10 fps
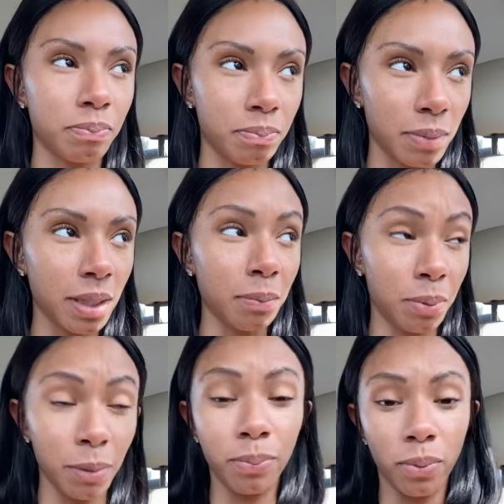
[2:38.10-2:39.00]
many
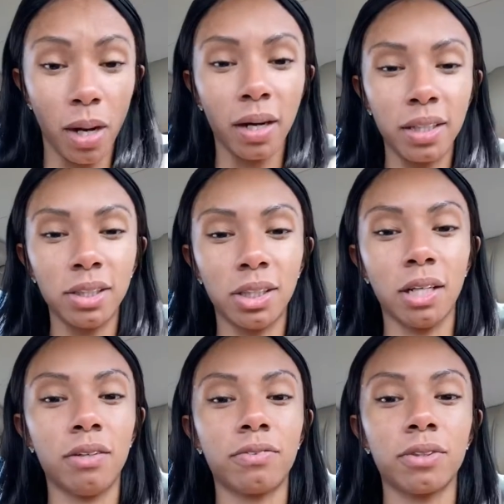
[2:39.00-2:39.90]
people are in
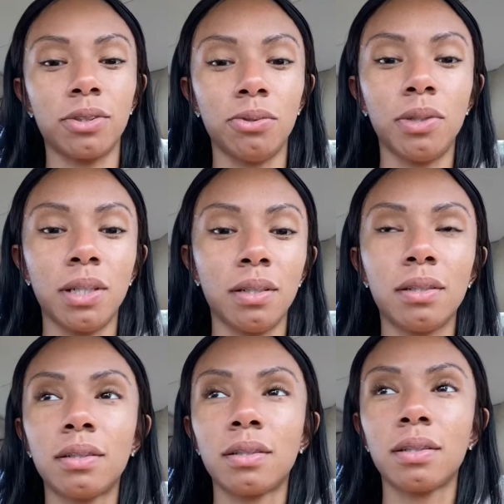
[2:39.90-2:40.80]
jail for doing
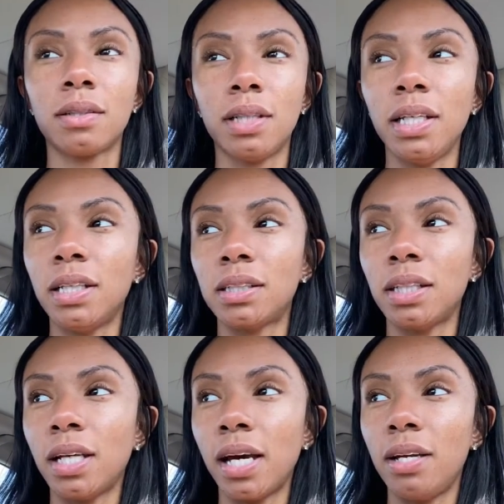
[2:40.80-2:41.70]
things
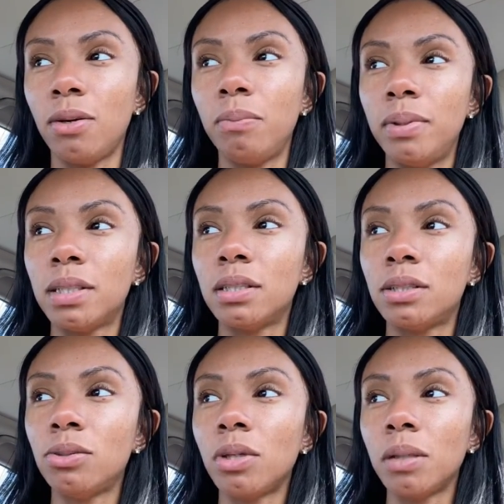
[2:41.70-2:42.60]
they had no business
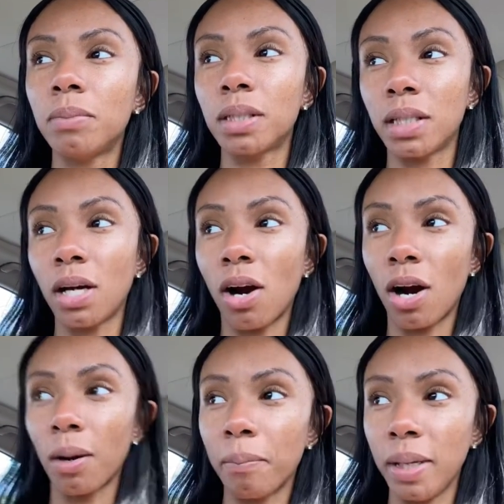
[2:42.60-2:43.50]
doing, but there
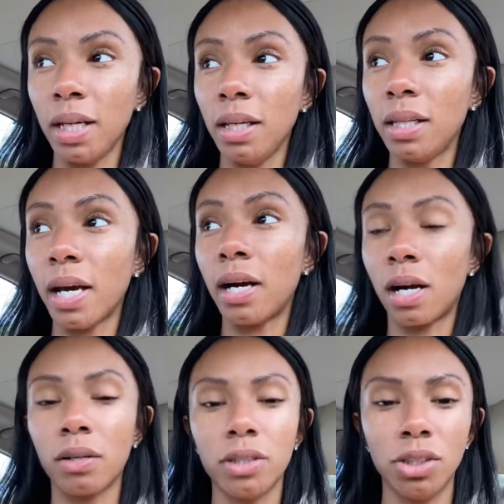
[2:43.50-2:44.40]
are many that
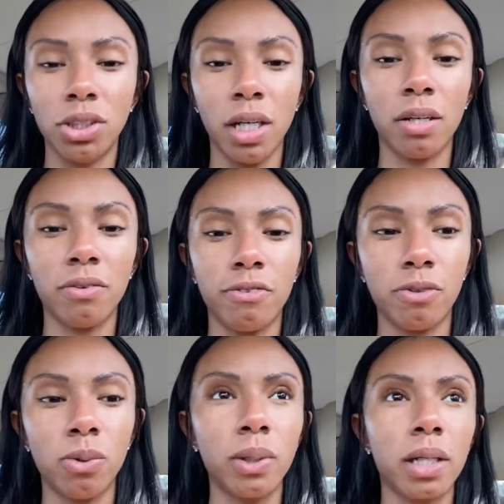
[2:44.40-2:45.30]
are in jail
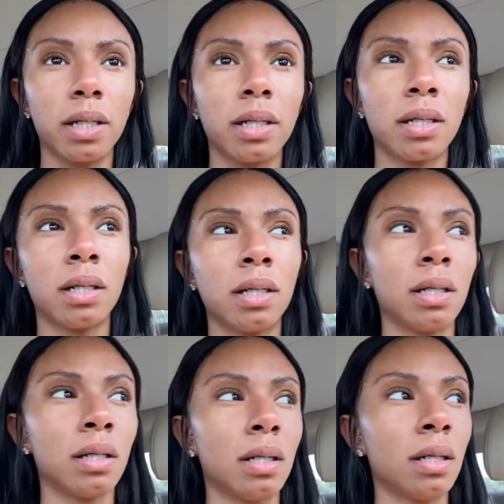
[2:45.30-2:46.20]
for
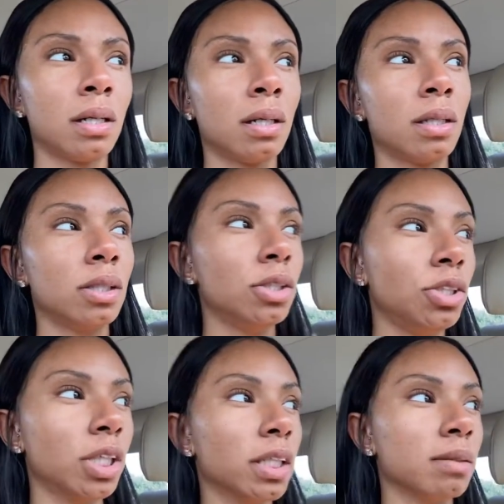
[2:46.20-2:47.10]

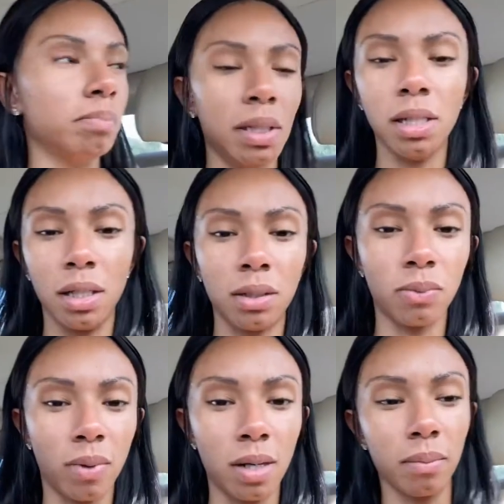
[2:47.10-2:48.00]
just being in the
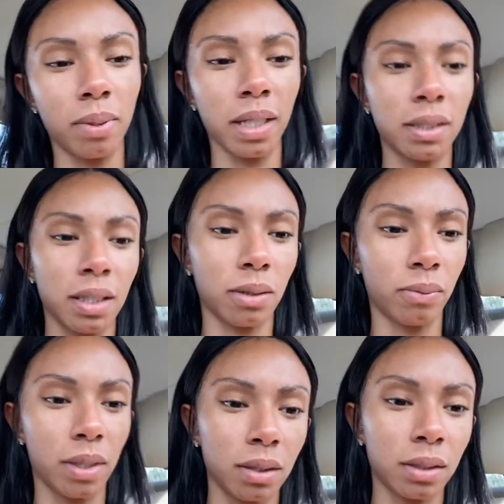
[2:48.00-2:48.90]
wrong place at the
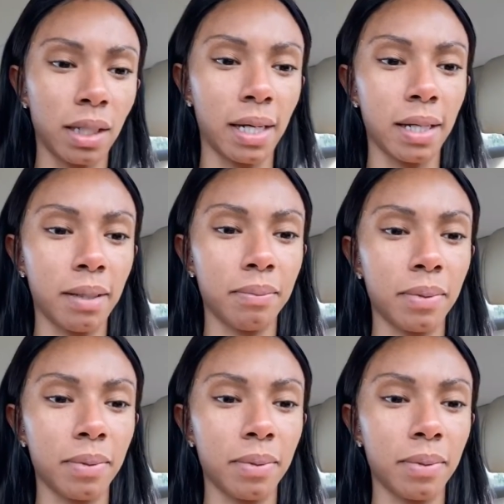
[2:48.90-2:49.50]
wrong time.